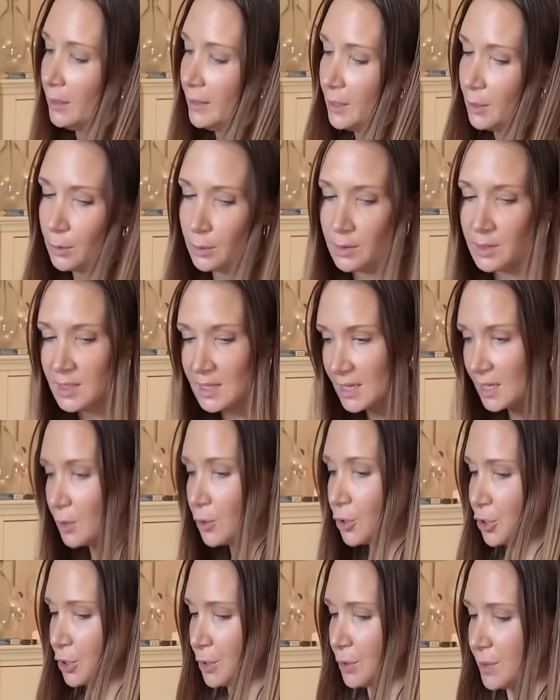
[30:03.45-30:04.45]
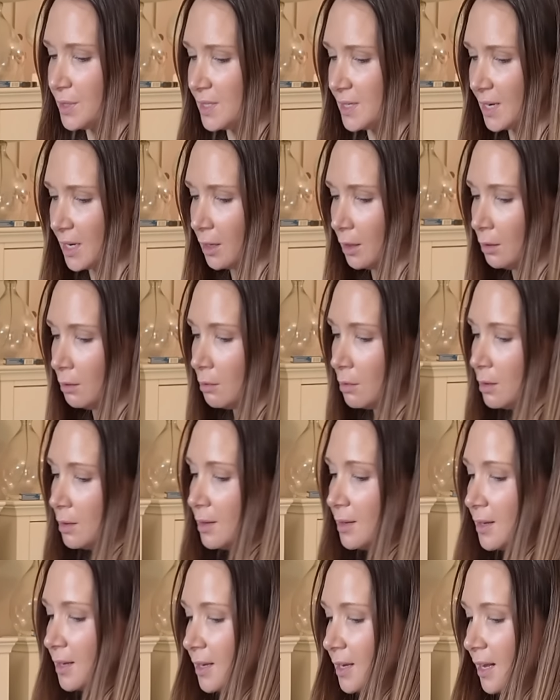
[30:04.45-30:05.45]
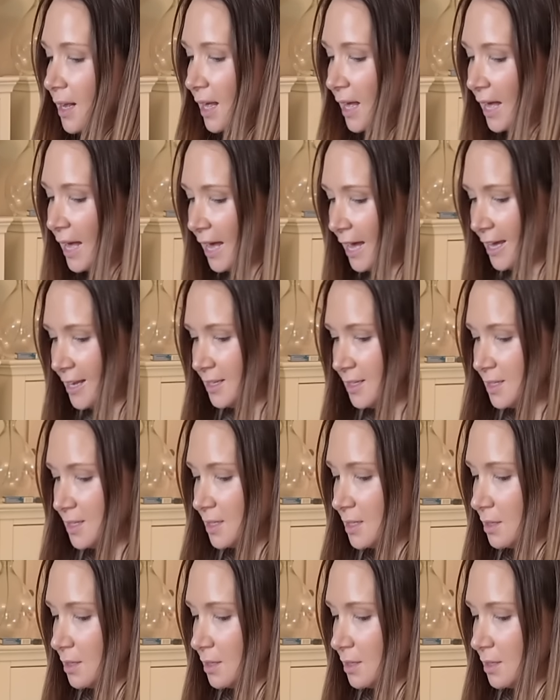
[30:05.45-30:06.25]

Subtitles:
You can see your shoes still, and